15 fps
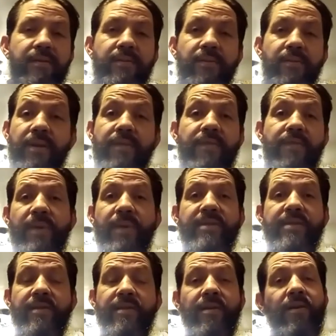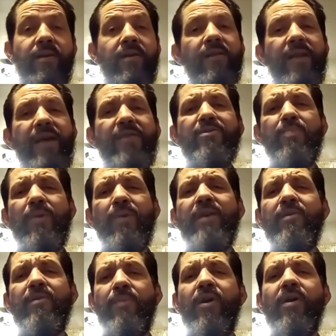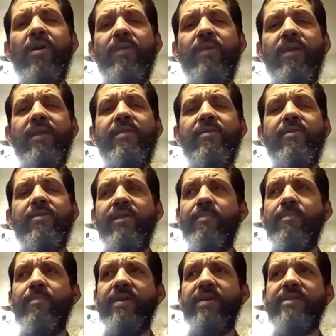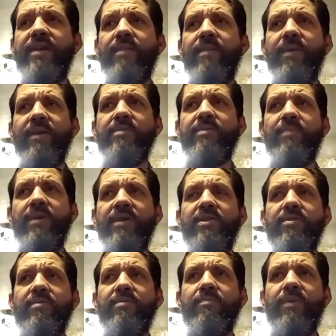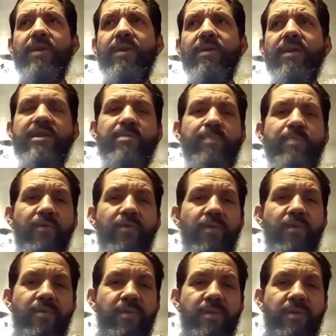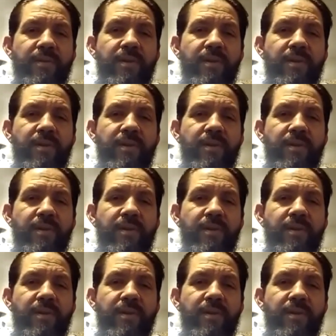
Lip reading: or even a piece of leather is probably on par with it. Leather, I think, breaks down about as much, but a glass bottle or